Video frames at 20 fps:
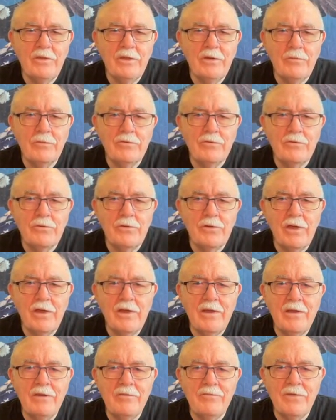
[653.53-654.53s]
it was
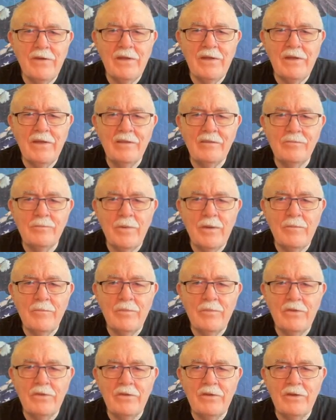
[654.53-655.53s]
created and financed by
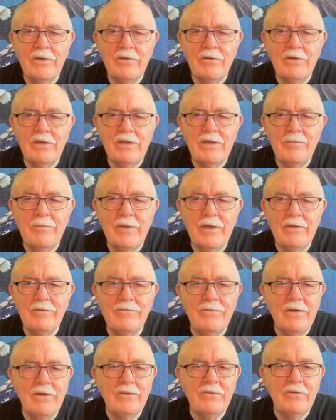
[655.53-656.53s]
billionaire eBay
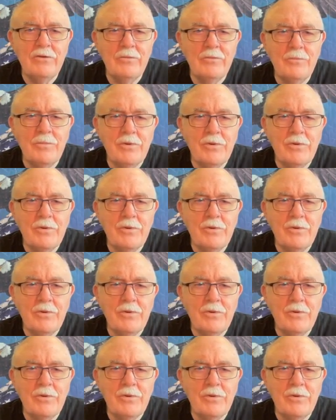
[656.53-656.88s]
founder